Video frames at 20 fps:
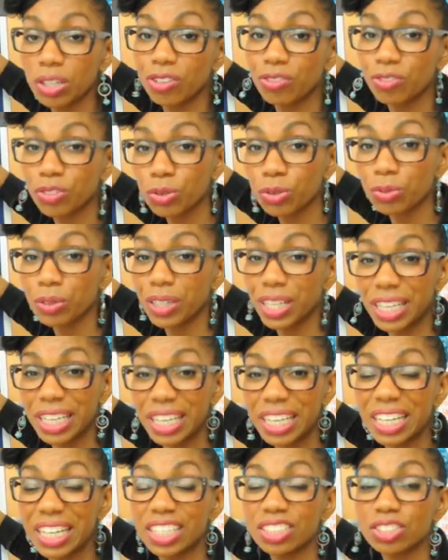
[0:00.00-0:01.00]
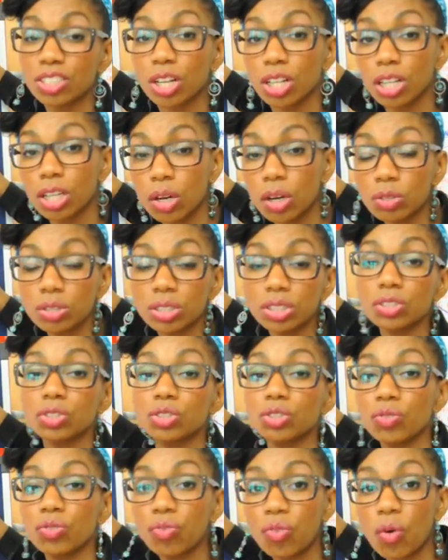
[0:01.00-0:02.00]
of 3 is closest
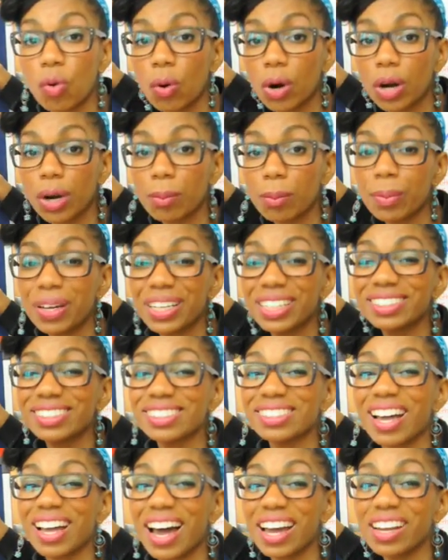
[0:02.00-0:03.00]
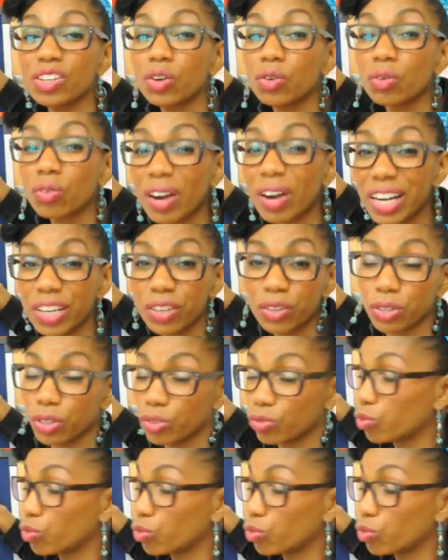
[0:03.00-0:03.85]
to 4, but it's not greater than